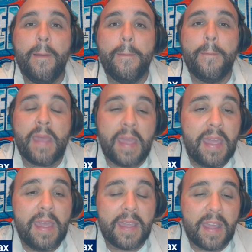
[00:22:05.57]

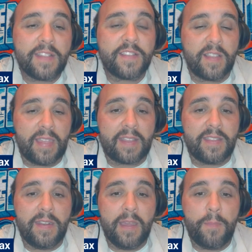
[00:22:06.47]
He gets
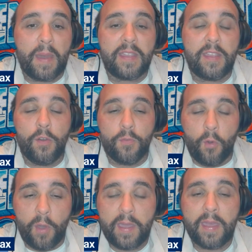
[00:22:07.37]
selected by
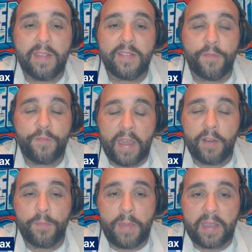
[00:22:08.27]
Gilroy. He's the
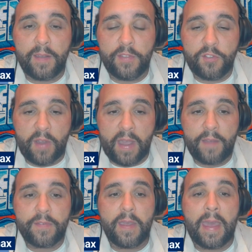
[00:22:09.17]
final pick of the draft.